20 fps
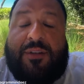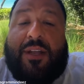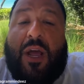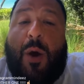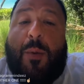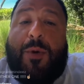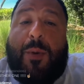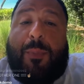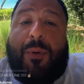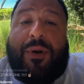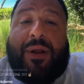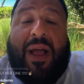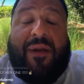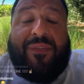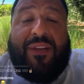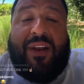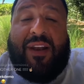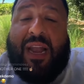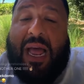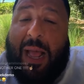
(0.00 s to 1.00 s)
Tell them to bring
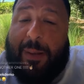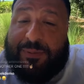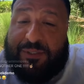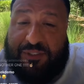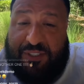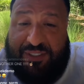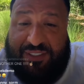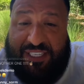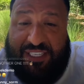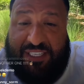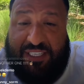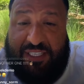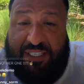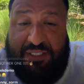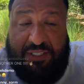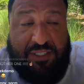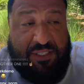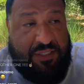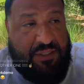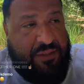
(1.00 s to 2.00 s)
out the lobster
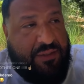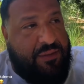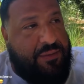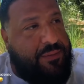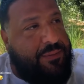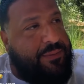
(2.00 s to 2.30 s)
tees.